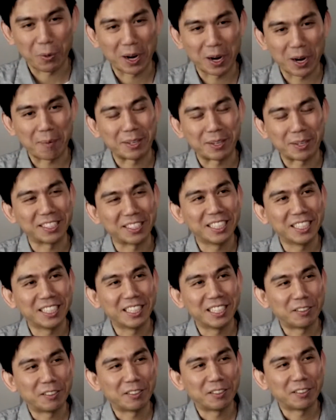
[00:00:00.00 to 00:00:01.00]
I mean,
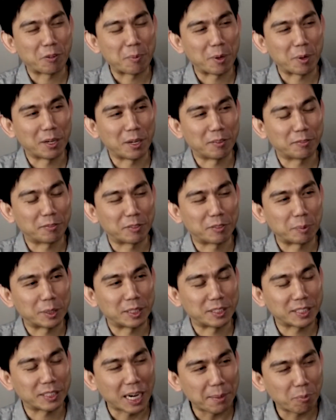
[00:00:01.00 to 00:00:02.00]
from a
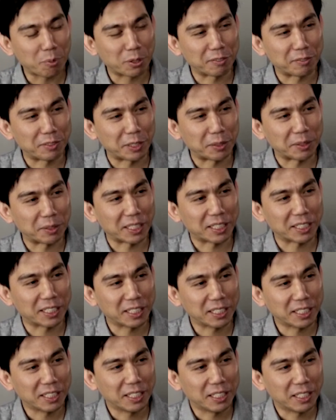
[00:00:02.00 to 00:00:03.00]
design point of view, like,
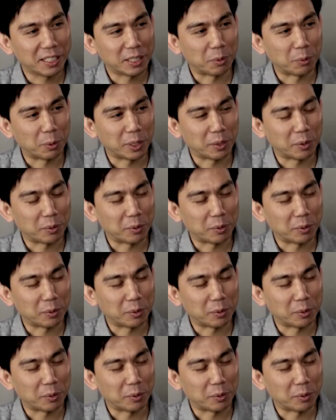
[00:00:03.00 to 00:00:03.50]
we